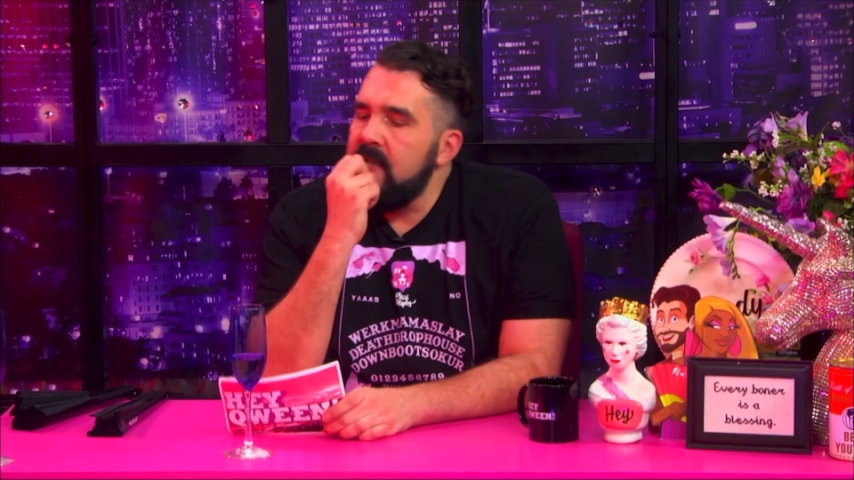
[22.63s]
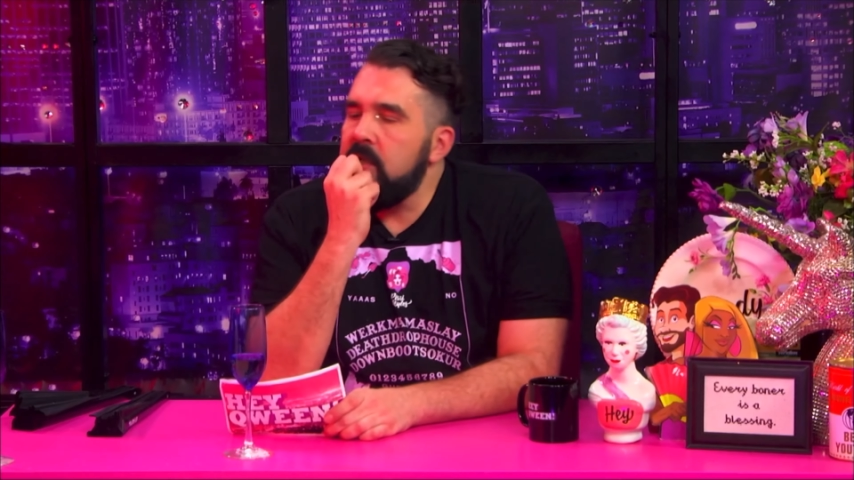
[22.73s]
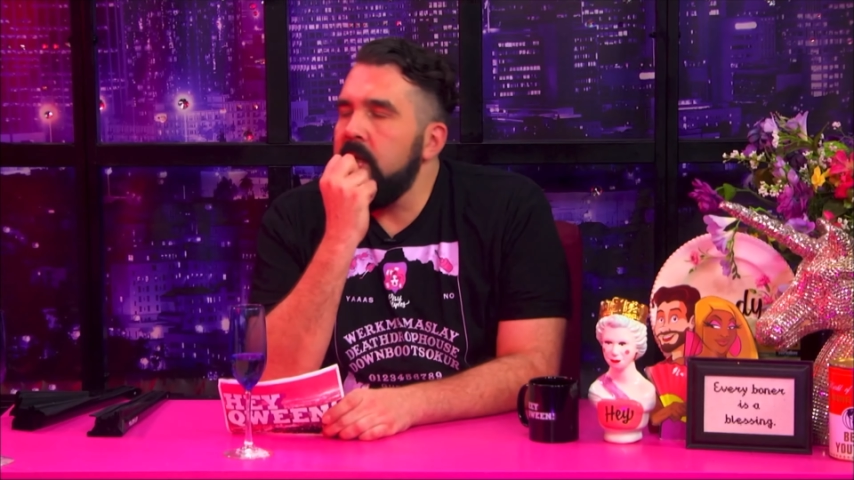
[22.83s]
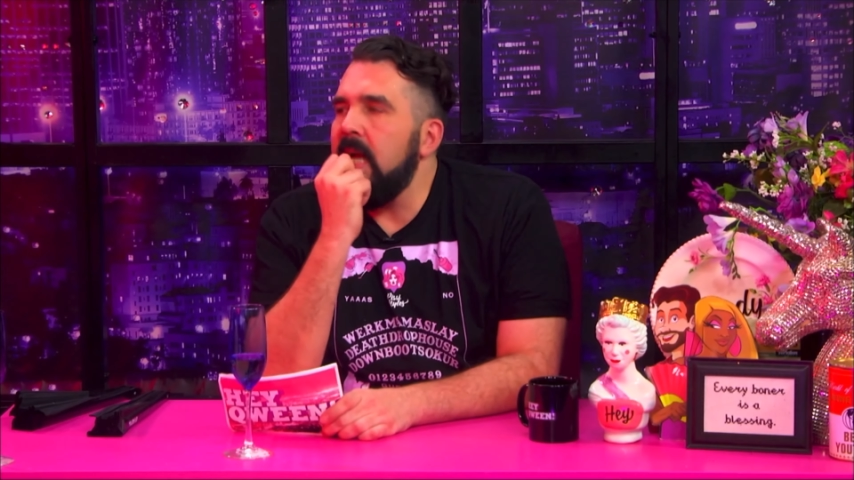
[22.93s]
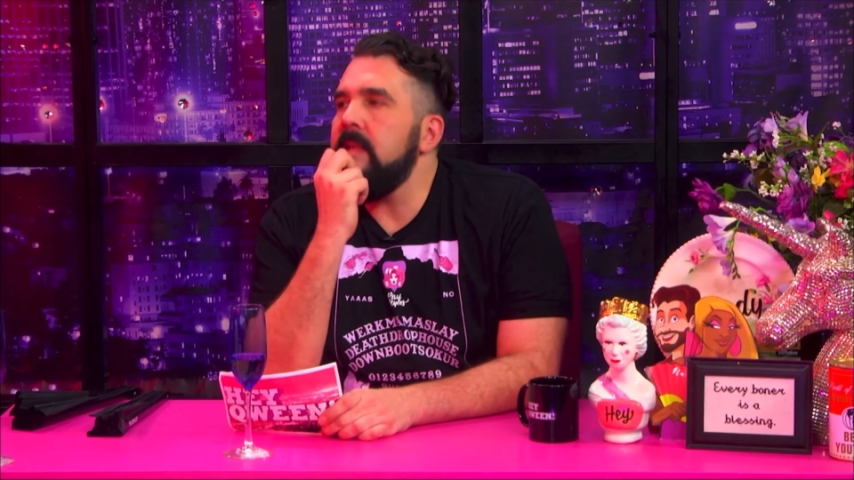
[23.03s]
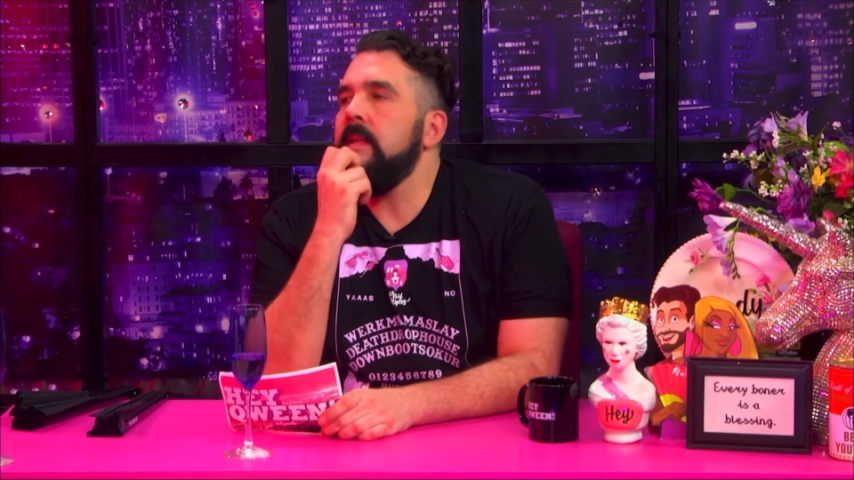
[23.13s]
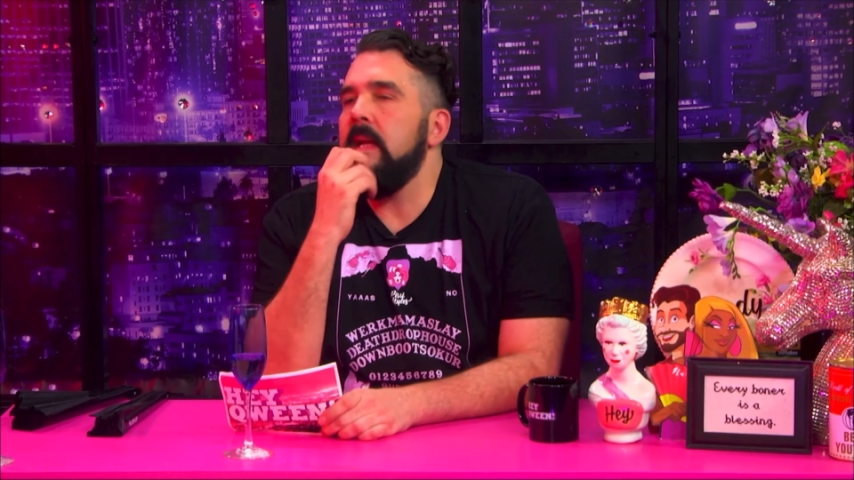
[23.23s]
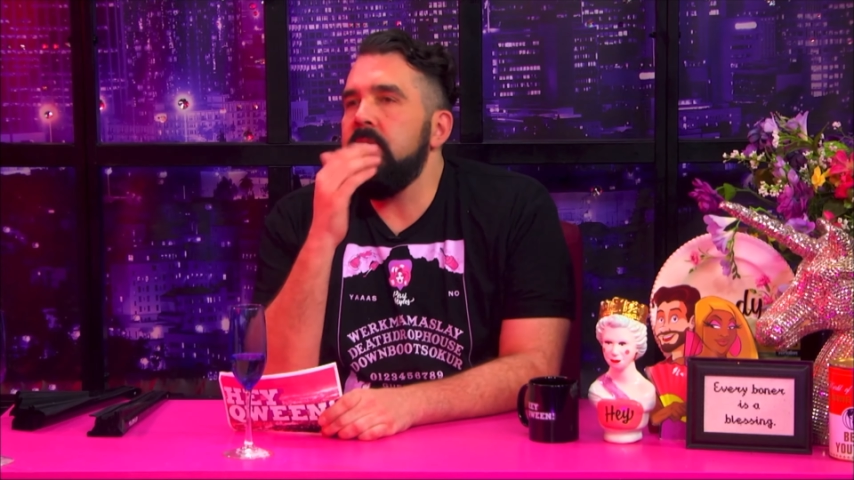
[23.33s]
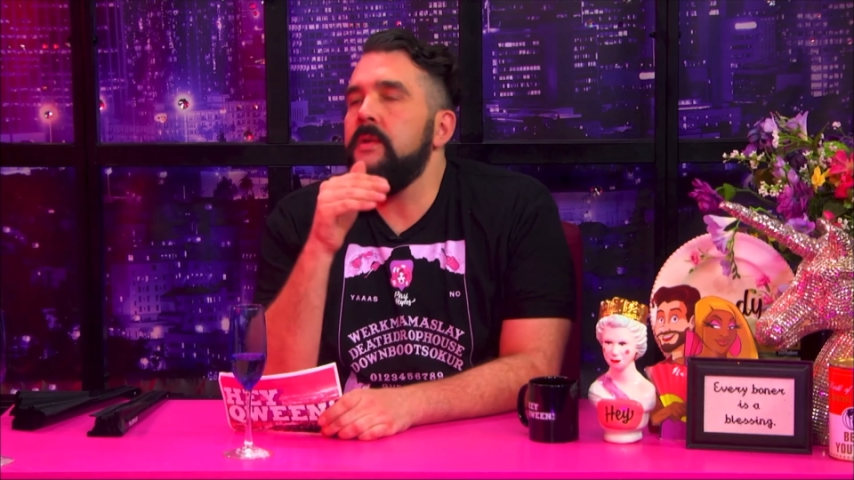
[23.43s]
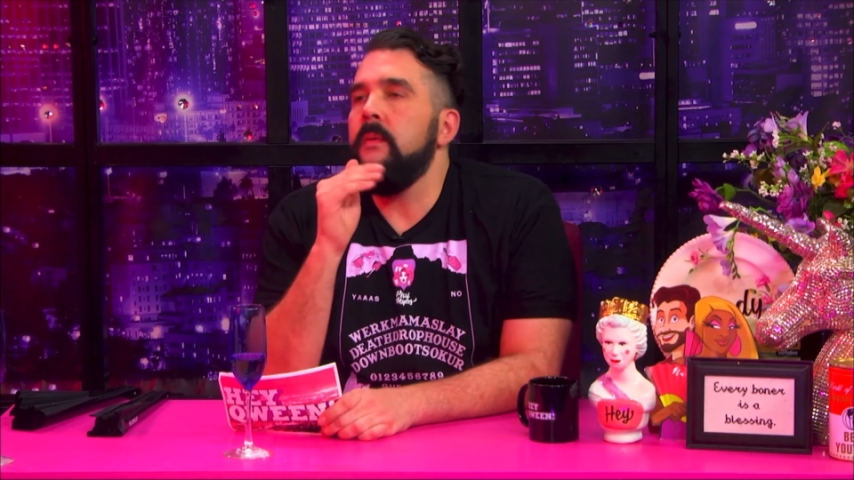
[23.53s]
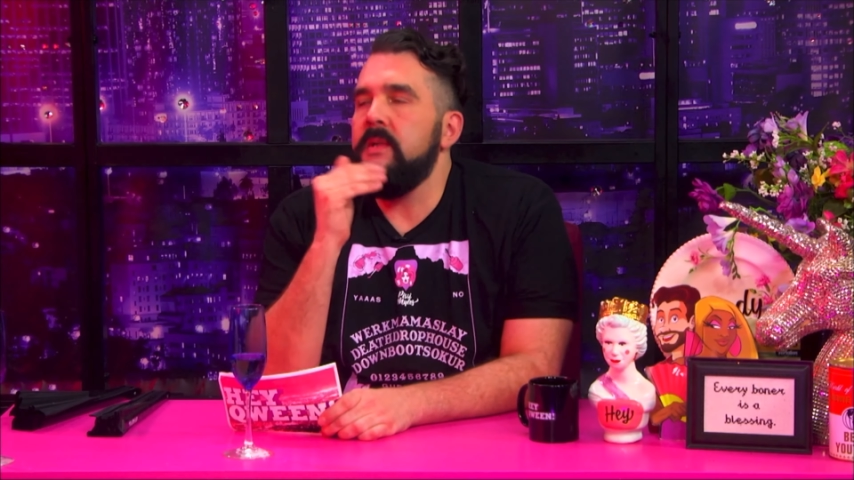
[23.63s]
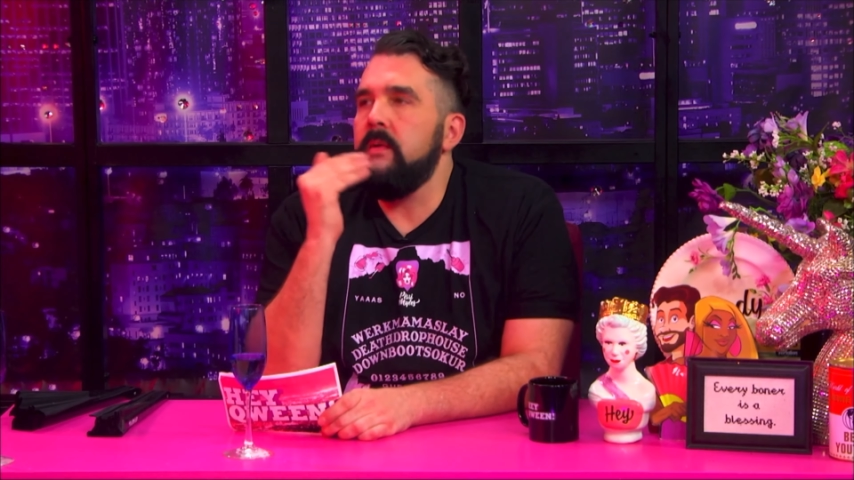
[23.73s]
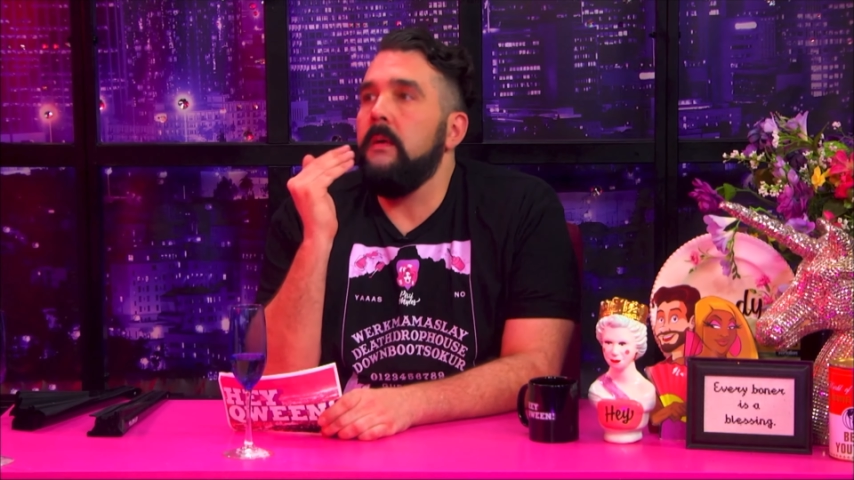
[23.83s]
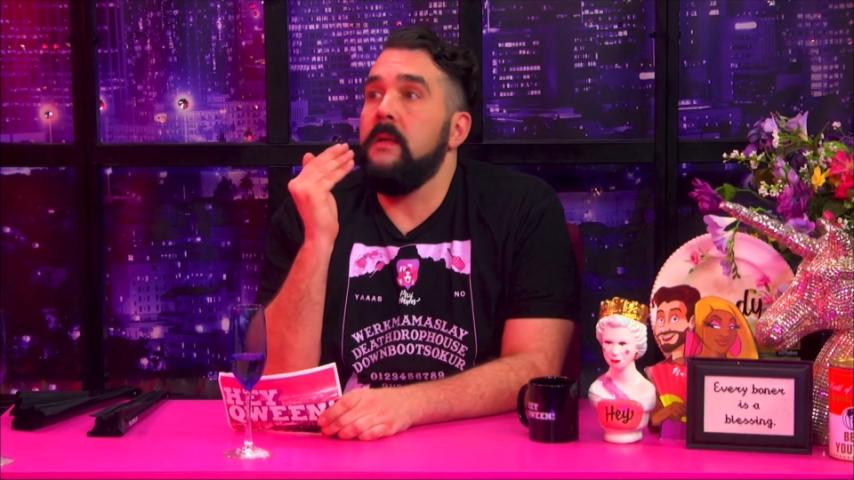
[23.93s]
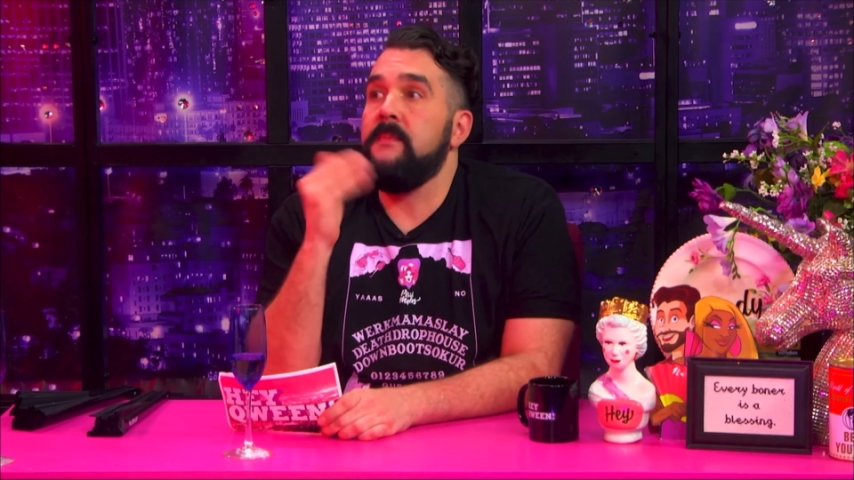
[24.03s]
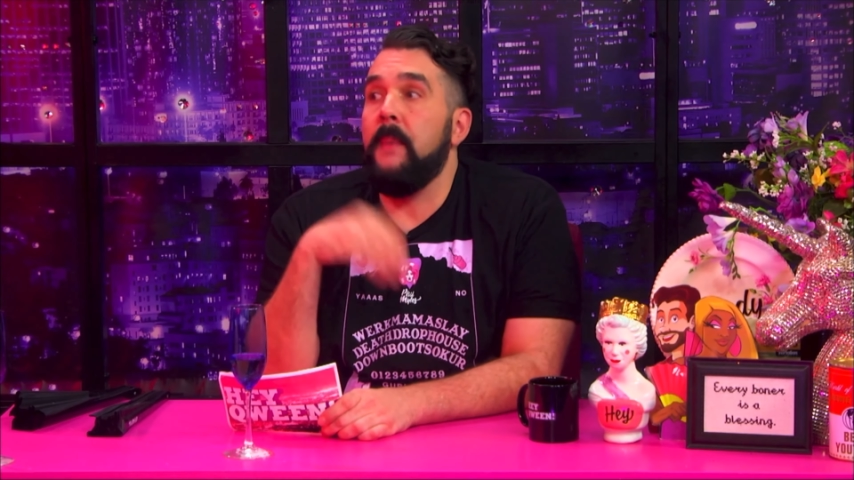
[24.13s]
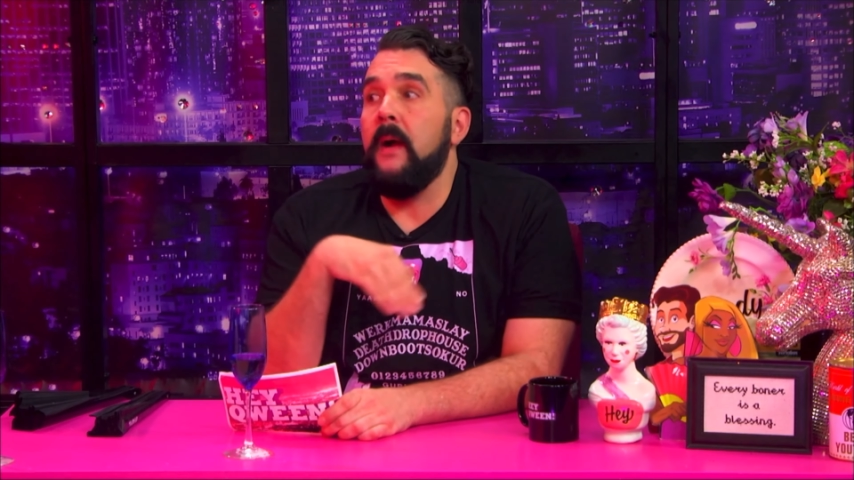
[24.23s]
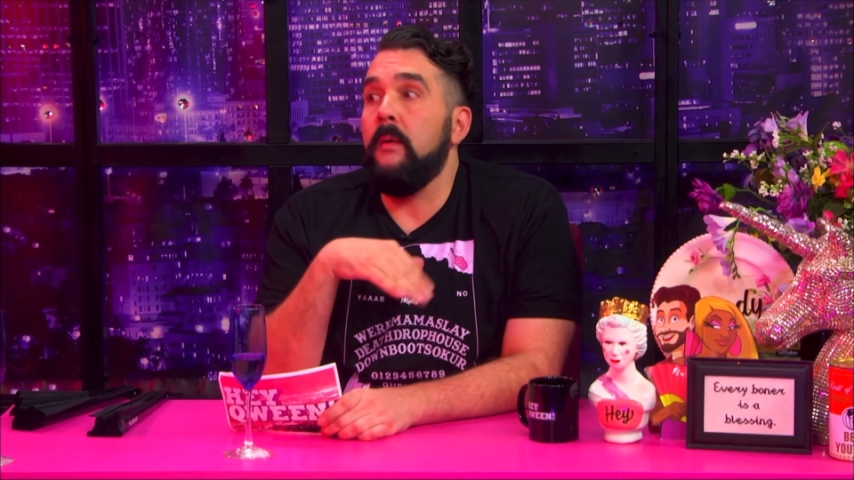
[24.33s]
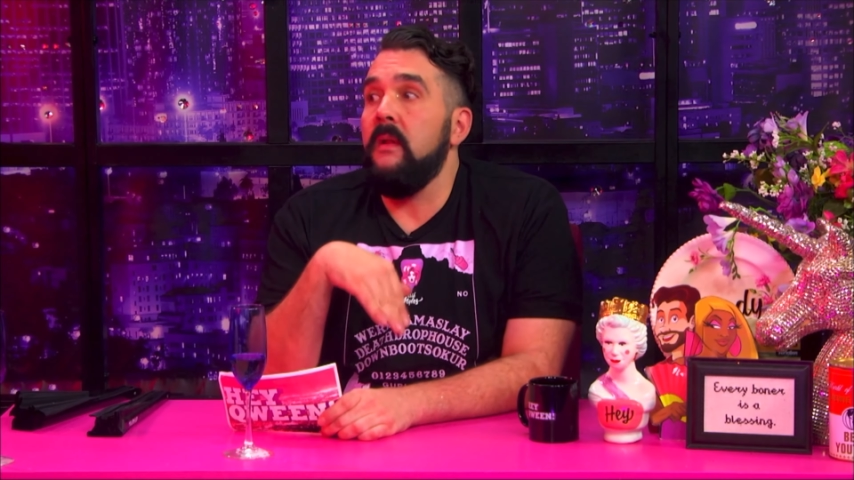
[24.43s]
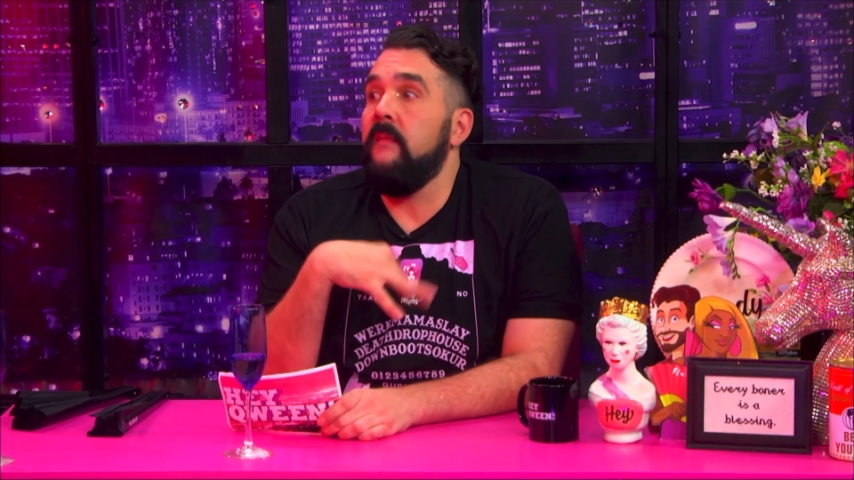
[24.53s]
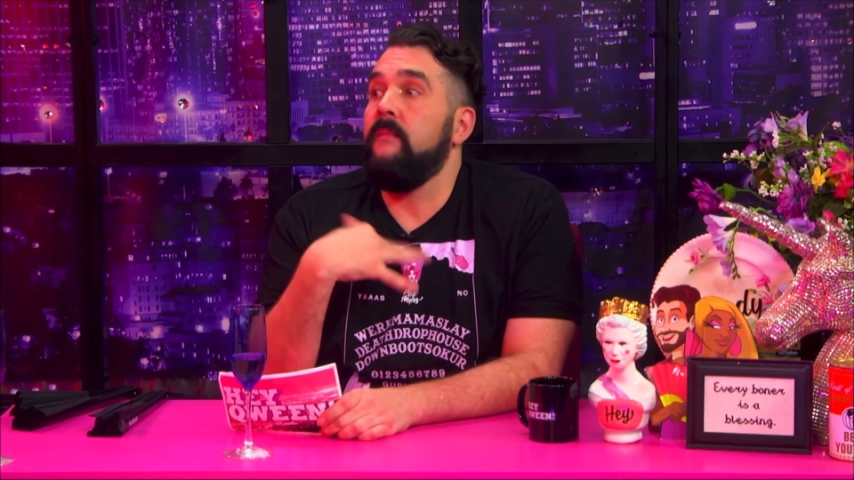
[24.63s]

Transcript: so that led you into a spiral of